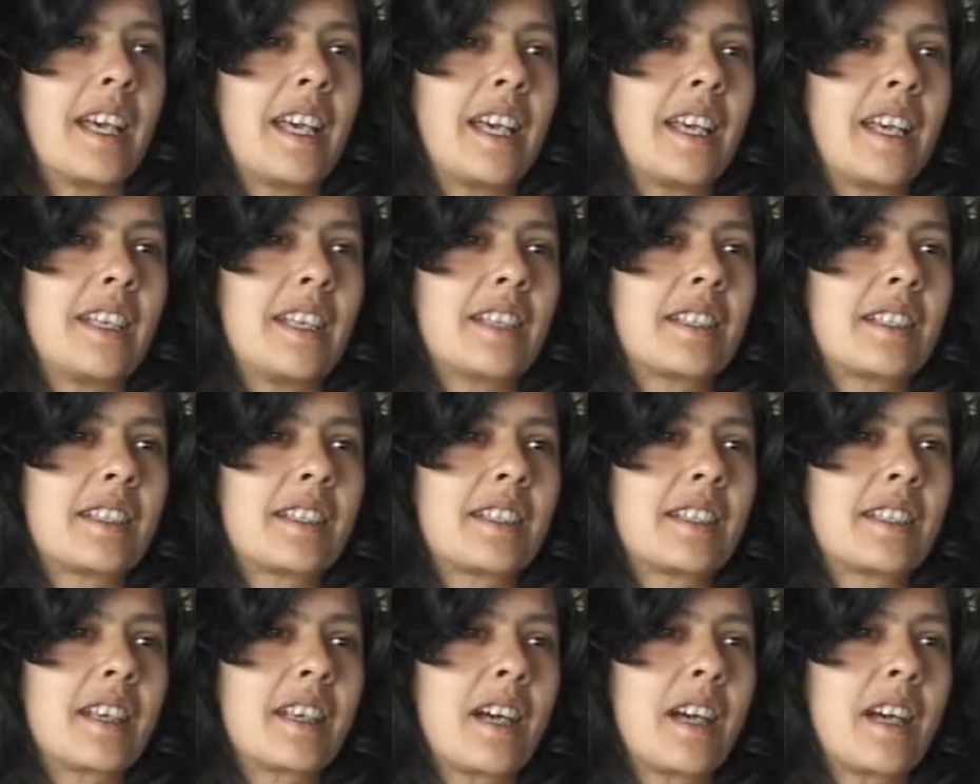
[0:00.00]

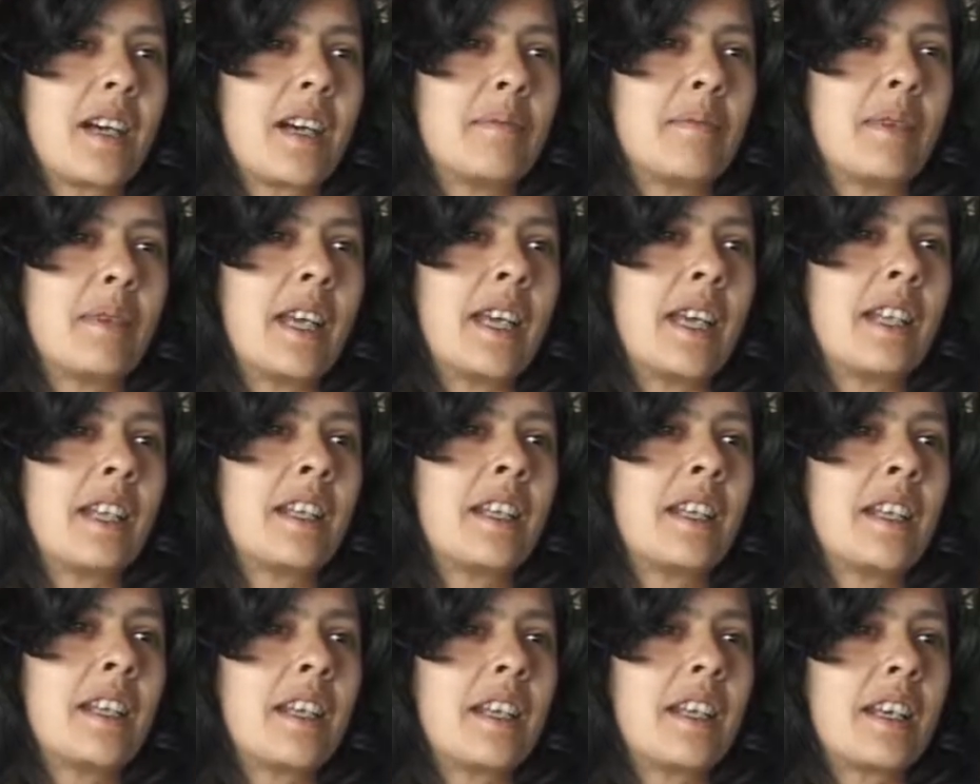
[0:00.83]
It's on
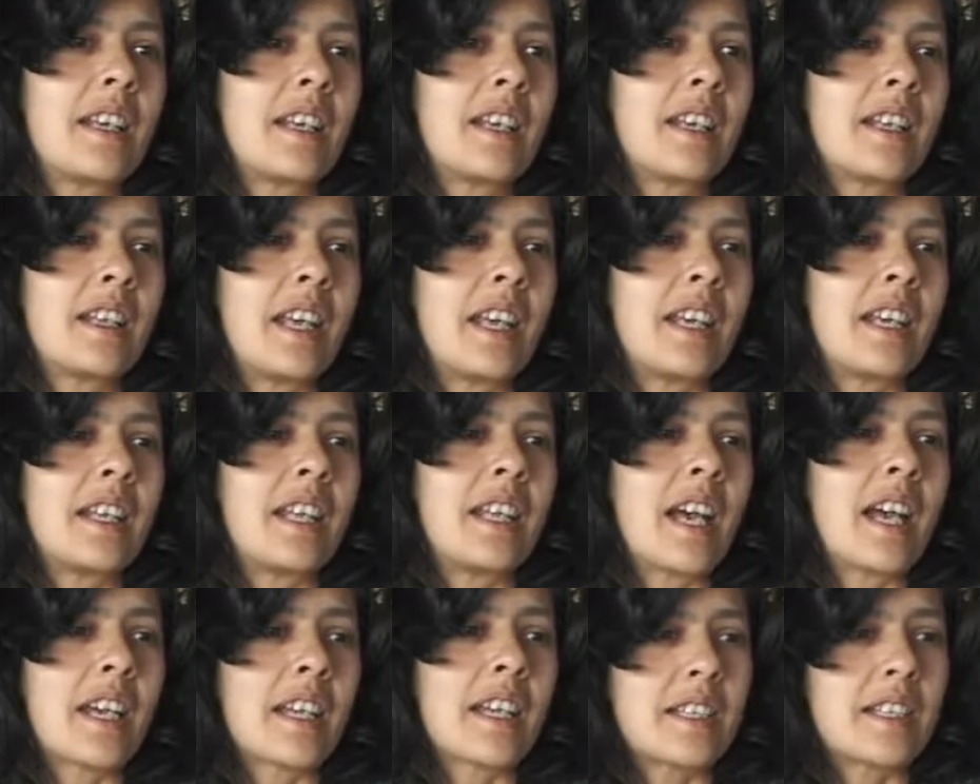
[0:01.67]
an
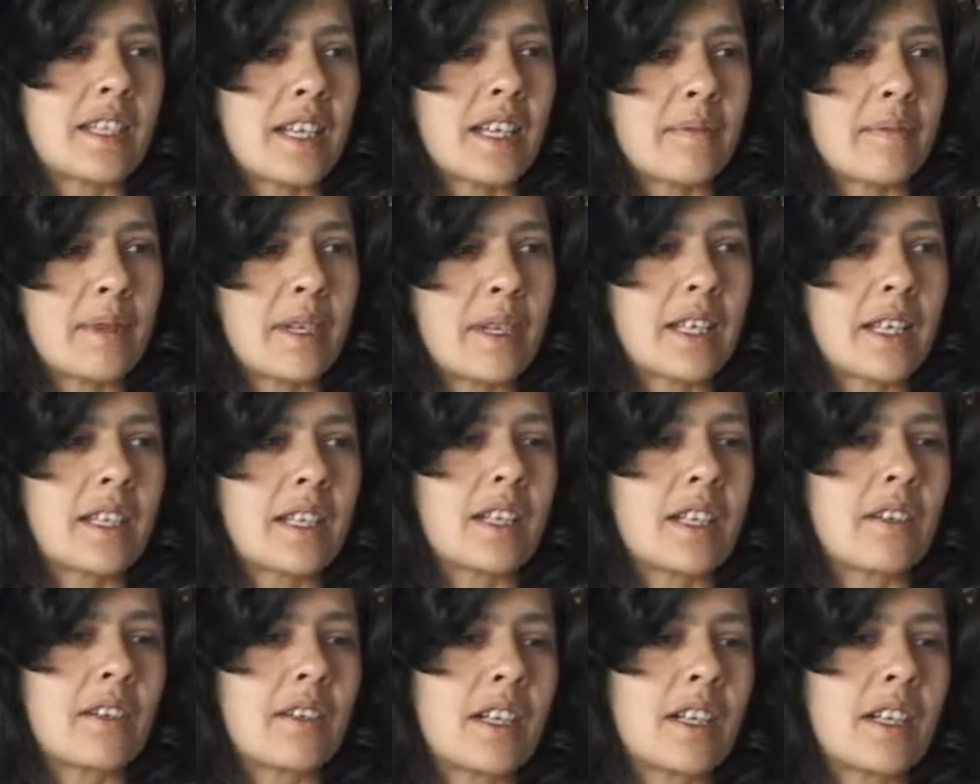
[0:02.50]
academic